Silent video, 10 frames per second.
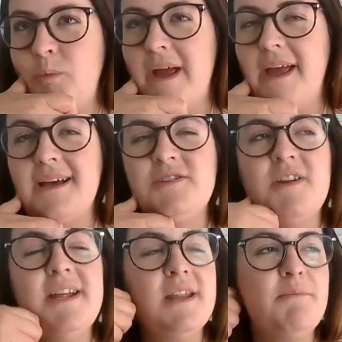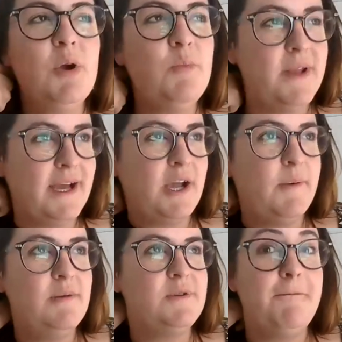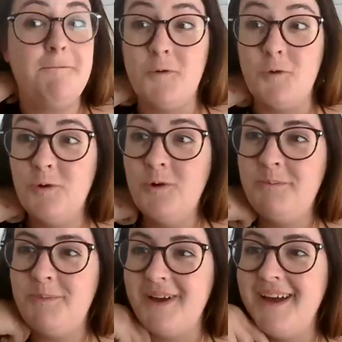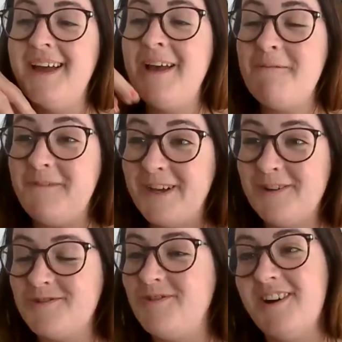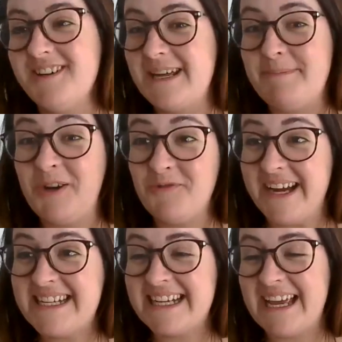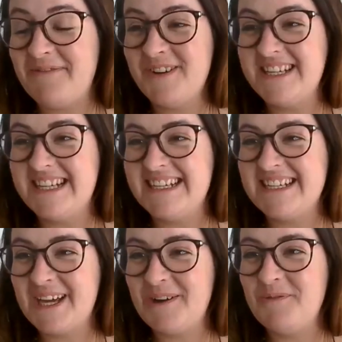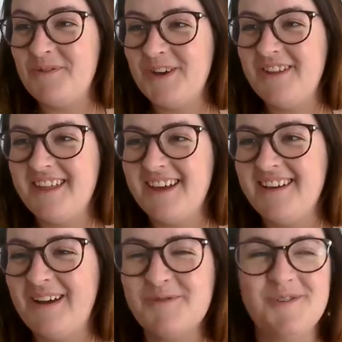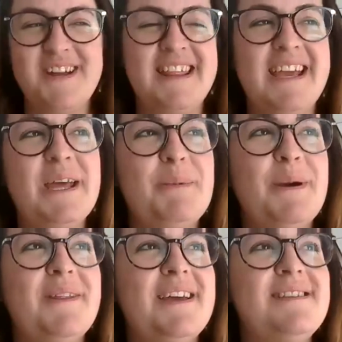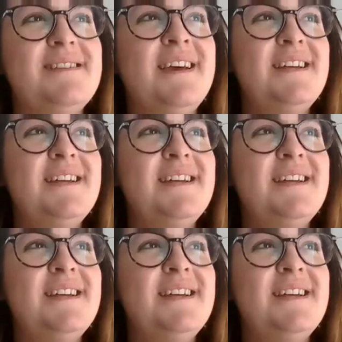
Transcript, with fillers: Where I study at the moment, they're going up to four, but fingers mm. crossed, it'd be great to get funding to go further. I was already thinking about this.